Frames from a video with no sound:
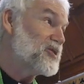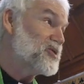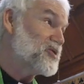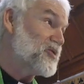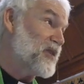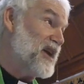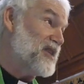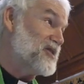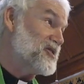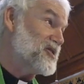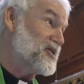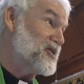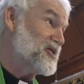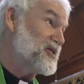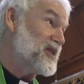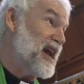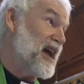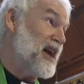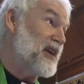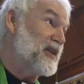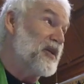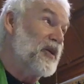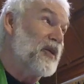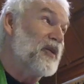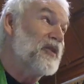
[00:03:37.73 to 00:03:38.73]
treasures
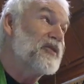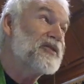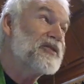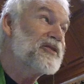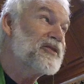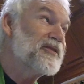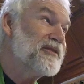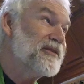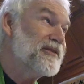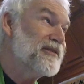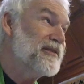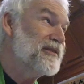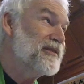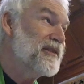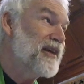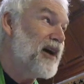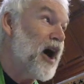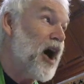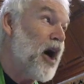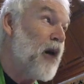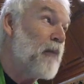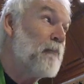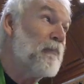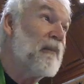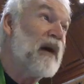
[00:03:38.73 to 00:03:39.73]
on earth,
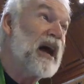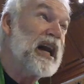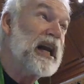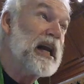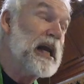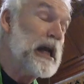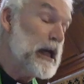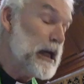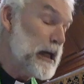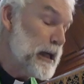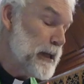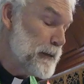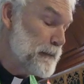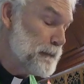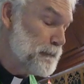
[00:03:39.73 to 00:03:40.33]
our money.